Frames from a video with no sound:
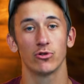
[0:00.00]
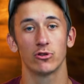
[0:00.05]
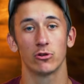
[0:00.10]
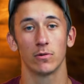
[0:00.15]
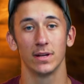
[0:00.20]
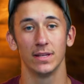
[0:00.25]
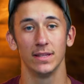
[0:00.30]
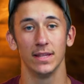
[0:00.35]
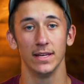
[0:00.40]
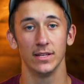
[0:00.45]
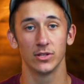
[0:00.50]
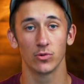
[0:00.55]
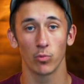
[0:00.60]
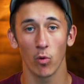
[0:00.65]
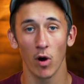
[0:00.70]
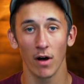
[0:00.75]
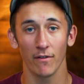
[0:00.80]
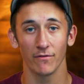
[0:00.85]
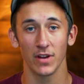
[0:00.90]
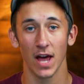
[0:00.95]
during these
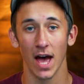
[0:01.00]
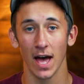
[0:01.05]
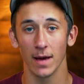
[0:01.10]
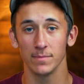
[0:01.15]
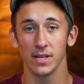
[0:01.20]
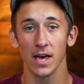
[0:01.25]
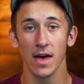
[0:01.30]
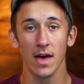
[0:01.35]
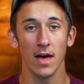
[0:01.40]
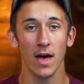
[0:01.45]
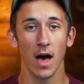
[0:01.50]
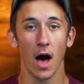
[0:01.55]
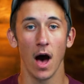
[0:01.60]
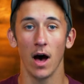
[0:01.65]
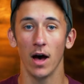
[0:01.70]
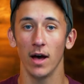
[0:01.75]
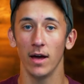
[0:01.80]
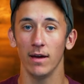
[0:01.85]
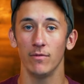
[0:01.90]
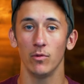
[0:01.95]
rough times,
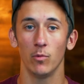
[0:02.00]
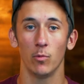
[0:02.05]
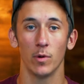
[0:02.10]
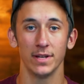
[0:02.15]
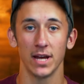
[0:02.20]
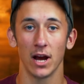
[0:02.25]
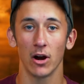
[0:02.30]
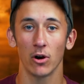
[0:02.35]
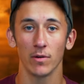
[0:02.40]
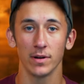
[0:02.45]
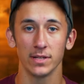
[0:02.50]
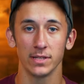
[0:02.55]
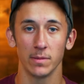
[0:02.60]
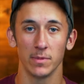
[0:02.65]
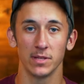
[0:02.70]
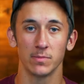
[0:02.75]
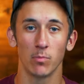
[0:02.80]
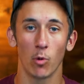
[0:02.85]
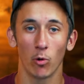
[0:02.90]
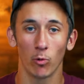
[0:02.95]
even when
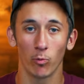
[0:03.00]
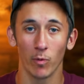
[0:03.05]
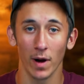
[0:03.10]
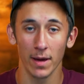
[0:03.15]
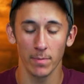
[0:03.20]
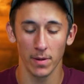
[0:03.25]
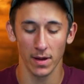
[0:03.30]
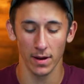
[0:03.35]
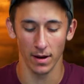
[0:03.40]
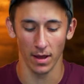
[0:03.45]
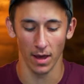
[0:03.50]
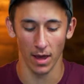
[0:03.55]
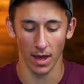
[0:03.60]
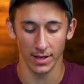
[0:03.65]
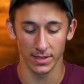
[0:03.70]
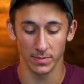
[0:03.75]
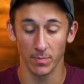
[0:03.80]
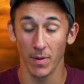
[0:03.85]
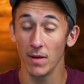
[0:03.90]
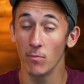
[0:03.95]
terrorism is more rampant,
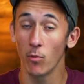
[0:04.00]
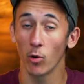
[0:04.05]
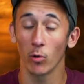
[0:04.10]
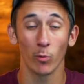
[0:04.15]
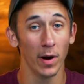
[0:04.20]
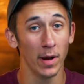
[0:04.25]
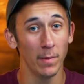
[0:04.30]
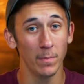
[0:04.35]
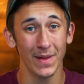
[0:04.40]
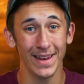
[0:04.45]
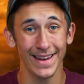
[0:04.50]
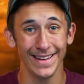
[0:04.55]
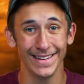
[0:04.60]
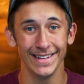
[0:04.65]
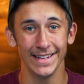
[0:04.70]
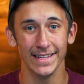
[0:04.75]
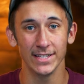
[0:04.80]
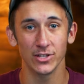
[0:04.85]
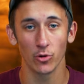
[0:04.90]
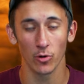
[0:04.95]
has been more rampant
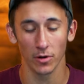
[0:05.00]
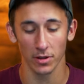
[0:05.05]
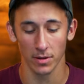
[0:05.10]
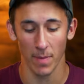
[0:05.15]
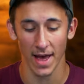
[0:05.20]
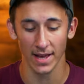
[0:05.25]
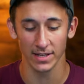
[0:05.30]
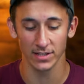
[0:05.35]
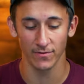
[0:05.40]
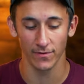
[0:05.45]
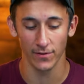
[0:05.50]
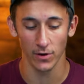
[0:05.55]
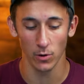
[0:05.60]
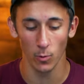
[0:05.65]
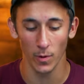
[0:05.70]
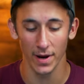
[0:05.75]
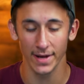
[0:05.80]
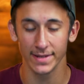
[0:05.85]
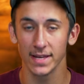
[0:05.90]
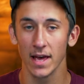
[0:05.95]
in Israel in the past
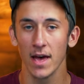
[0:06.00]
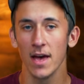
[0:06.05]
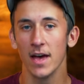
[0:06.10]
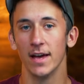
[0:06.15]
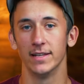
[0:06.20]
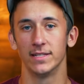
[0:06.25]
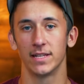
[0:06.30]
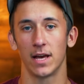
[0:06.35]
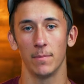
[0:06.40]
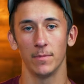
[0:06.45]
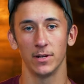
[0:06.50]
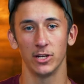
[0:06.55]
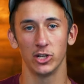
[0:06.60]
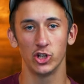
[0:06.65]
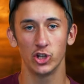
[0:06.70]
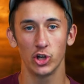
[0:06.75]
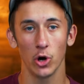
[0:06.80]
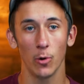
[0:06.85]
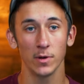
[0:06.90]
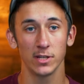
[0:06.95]
few weeks. He's coming to
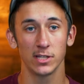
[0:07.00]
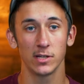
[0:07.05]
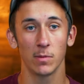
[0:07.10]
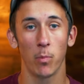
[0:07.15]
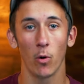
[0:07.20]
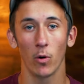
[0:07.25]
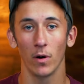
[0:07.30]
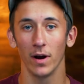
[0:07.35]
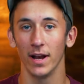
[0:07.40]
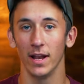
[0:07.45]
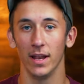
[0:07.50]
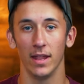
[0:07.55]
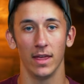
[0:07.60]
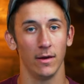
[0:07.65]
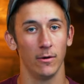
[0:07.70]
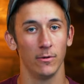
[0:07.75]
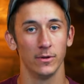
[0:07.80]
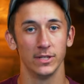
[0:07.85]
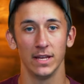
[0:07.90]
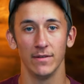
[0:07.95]
show his support, and
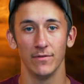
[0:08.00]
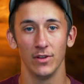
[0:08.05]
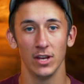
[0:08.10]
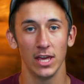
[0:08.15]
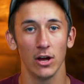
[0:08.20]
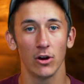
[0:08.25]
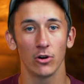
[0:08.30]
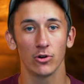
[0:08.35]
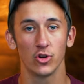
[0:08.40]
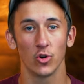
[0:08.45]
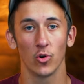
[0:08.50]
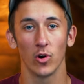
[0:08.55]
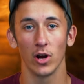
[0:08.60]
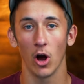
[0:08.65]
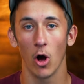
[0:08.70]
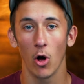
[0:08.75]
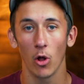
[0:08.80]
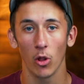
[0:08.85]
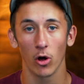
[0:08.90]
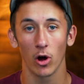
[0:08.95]
he was even here
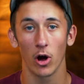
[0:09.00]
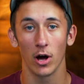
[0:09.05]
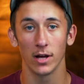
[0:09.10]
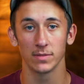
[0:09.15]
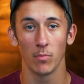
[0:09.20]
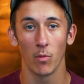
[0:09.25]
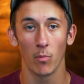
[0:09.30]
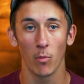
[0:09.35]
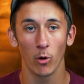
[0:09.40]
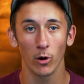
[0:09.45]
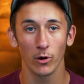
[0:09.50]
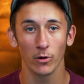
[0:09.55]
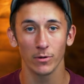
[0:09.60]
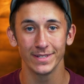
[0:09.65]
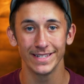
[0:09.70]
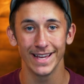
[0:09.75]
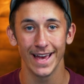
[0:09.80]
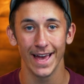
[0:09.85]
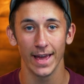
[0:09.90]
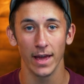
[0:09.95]
during Holocaust
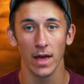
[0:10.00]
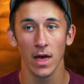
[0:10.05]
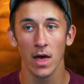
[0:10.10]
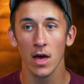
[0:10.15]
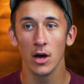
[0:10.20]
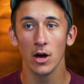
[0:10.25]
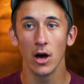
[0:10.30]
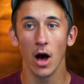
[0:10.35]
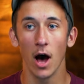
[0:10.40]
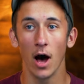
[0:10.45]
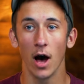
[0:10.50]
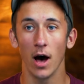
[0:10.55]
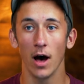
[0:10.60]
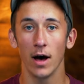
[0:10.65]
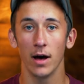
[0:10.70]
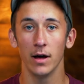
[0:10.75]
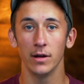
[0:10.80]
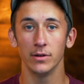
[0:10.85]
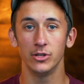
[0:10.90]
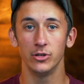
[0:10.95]
Memorial Day
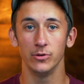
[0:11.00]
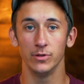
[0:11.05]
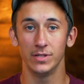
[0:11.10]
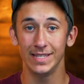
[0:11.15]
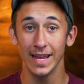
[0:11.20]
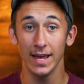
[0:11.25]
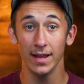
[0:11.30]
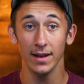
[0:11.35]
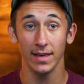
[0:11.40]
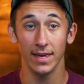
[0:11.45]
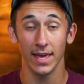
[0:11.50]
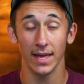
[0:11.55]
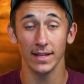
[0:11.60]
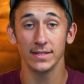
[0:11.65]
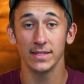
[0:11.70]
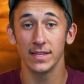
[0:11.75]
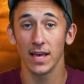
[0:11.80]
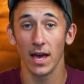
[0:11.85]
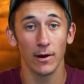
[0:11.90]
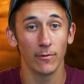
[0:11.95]
to stand
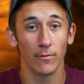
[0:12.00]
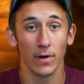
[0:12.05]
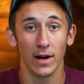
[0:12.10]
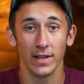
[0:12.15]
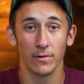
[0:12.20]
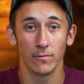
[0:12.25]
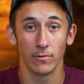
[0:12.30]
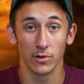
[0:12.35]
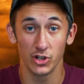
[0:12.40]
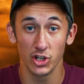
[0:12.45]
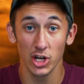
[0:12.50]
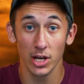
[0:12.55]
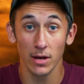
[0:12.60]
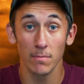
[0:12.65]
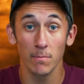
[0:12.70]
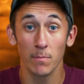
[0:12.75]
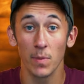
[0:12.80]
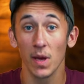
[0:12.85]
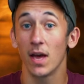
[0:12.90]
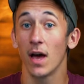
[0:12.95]
against the Iranian
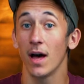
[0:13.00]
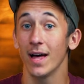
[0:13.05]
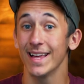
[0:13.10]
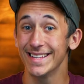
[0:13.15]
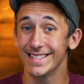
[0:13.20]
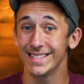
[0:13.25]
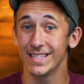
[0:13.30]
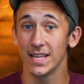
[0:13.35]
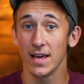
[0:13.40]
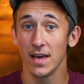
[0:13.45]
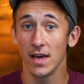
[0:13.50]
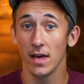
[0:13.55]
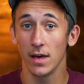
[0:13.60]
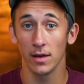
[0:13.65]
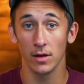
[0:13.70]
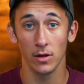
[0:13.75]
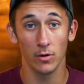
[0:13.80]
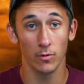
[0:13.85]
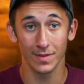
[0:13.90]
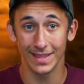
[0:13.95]
regime because,
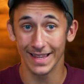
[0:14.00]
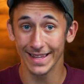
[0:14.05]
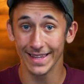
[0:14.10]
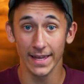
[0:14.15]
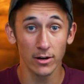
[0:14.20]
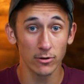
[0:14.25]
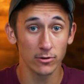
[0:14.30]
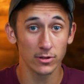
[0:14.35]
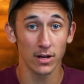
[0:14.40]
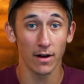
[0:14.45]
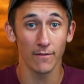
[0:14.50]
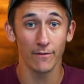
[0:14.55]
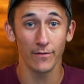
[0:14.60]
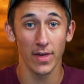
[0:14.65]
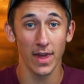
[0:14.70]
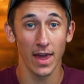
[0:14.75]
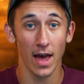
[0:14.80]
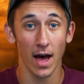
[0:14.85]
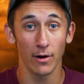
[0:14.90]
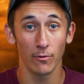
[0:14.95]
you know, the leaders
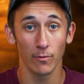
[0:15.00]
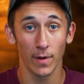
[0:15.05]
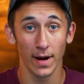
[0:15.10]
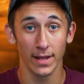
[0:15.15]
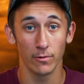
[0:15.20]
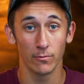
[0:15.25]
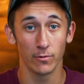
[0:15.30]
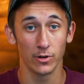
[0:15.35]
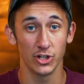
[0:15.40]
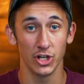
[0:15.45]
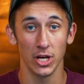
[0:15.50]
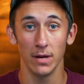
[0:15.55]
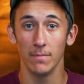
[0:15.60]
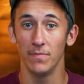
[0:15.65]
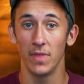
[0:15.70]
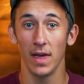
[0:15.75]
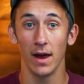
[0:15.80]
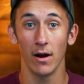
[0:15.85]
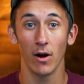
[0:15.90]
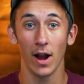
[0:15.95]
of the Iranian
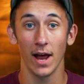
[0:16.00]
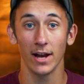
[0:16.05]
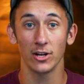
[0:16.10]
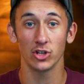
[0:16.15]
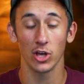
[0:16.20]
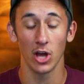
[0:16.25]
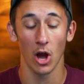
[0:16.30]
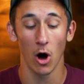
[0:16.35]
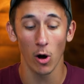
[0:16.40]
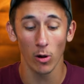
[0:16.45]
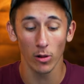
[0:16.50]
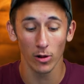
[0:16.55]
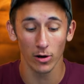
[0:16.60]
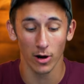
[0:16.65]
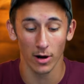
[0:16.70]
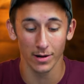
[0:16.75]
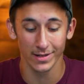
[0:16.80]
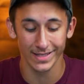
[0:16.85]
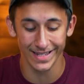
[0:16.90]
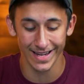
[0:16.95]
regime, they are actually
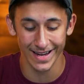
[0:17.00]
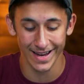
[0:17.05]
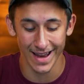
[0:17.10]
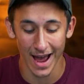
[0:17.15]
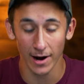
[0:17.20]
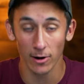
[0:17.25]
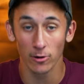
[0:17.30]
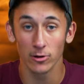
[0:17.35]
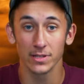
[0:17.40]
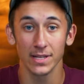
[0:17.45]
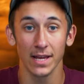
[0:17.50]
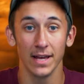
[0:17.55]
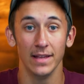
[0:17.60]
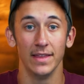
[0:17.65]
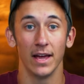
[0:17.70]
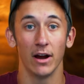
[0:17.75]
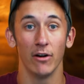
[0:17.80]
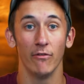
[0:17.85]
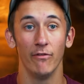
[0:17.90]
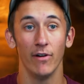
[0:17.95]
Holocaust deniers,
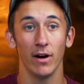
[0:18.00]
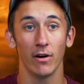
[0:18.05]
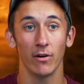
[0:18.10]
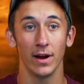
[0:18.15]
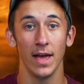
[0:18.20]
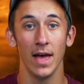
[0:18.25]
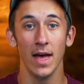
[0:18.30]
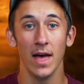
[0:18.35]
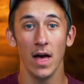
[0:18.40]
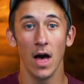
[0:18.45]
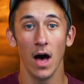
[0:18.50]
and they're very